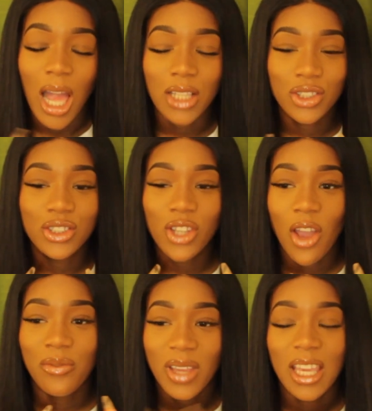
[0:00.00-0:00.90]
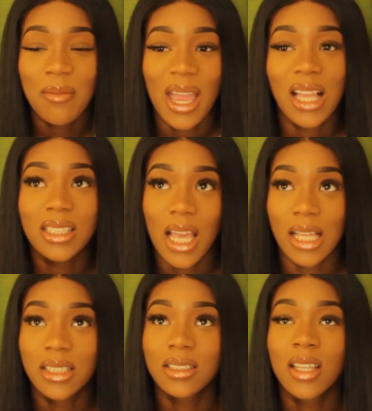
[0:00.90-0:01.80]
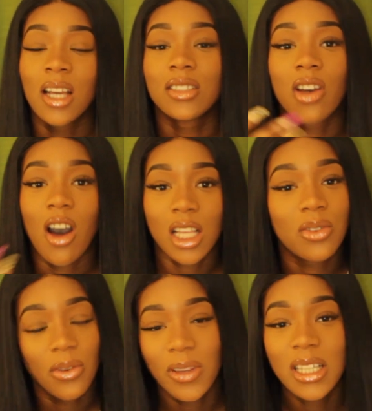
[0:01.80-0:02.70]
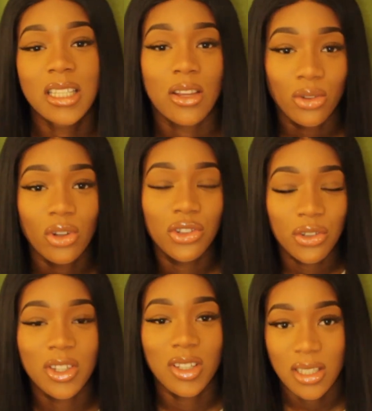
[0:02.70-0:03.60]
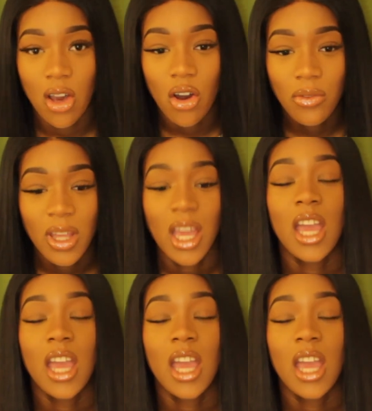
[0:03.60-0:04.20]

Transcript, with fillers: I just don't think it makes sense to ask for things that you're not doing yourself.